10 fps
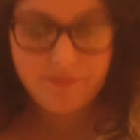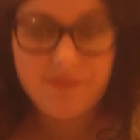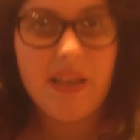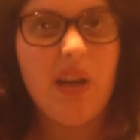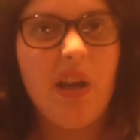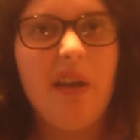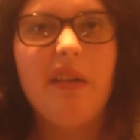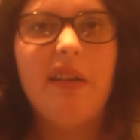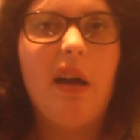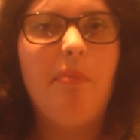you know,
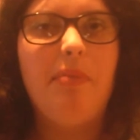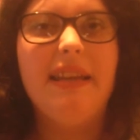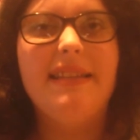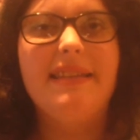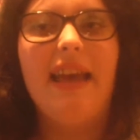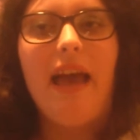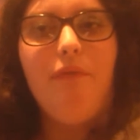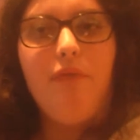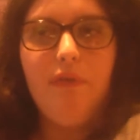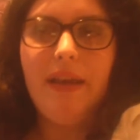you can't please
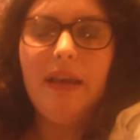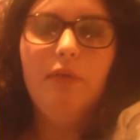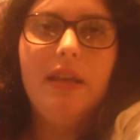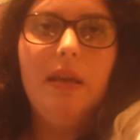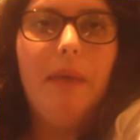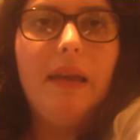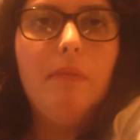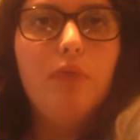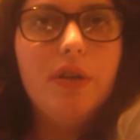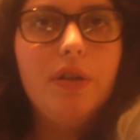everything when you're buying
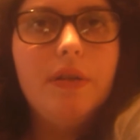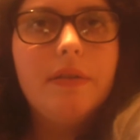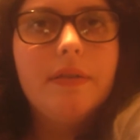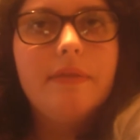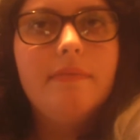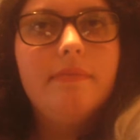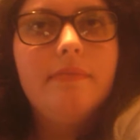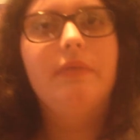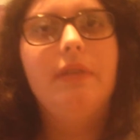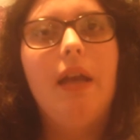product.
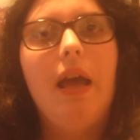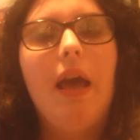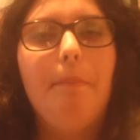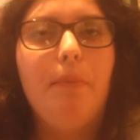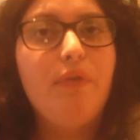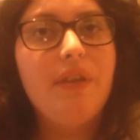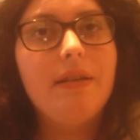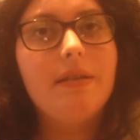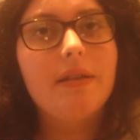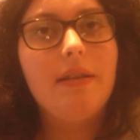Moving
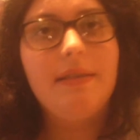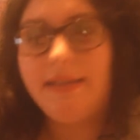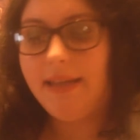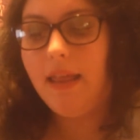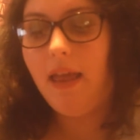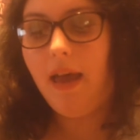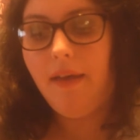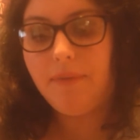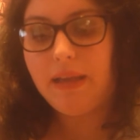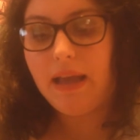on to concealer,
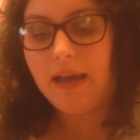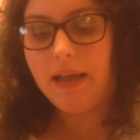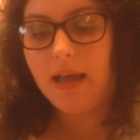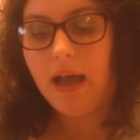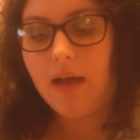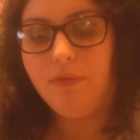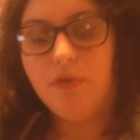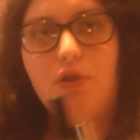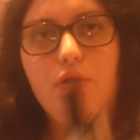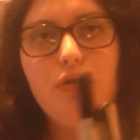I have
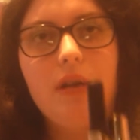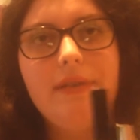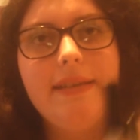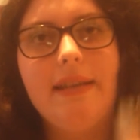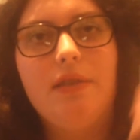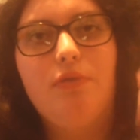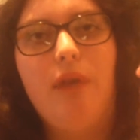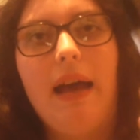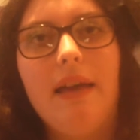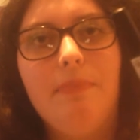2 concealers that
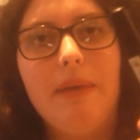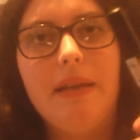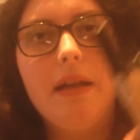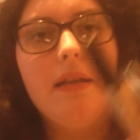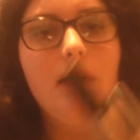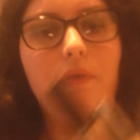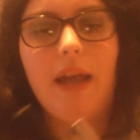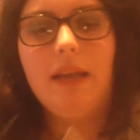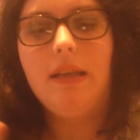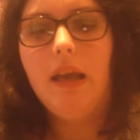I have been
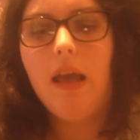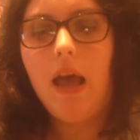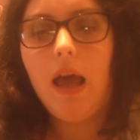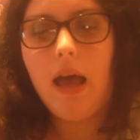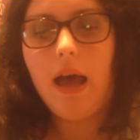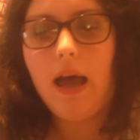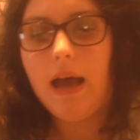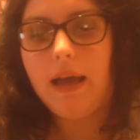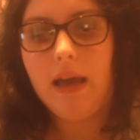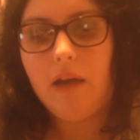loving.
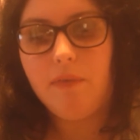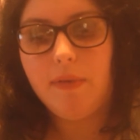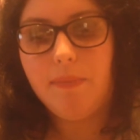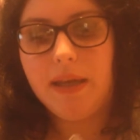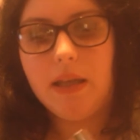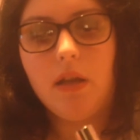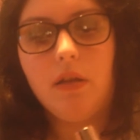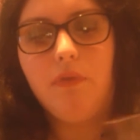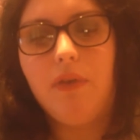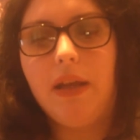I have been
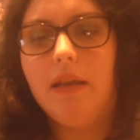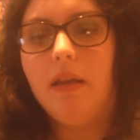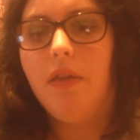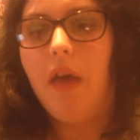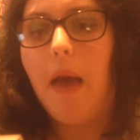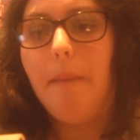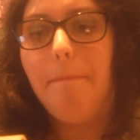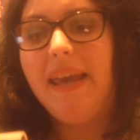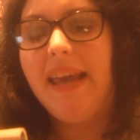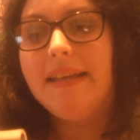loving the
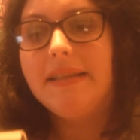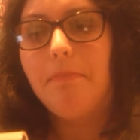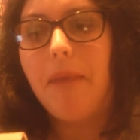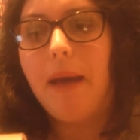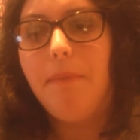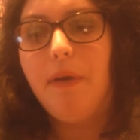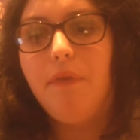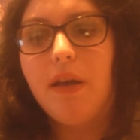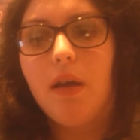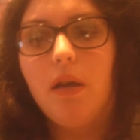PS My
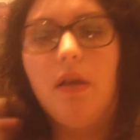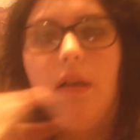Perfect Colour